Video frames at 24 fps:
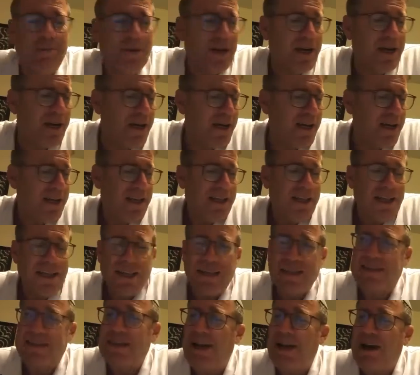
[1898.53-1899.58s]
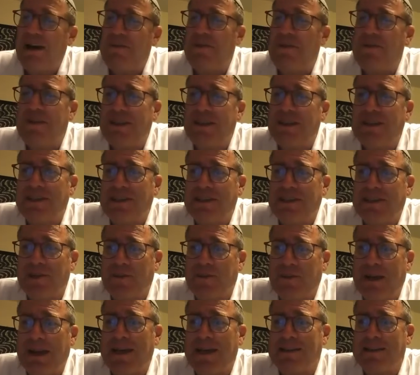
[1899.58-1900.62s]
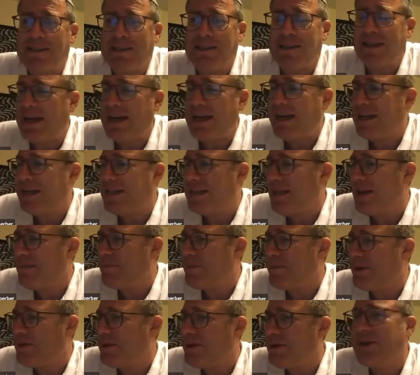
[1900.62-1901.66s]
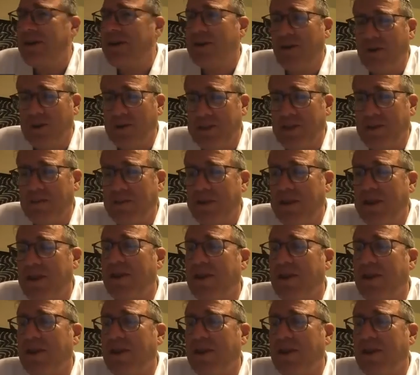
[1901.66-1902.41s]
the terrible things that took place in that building, also with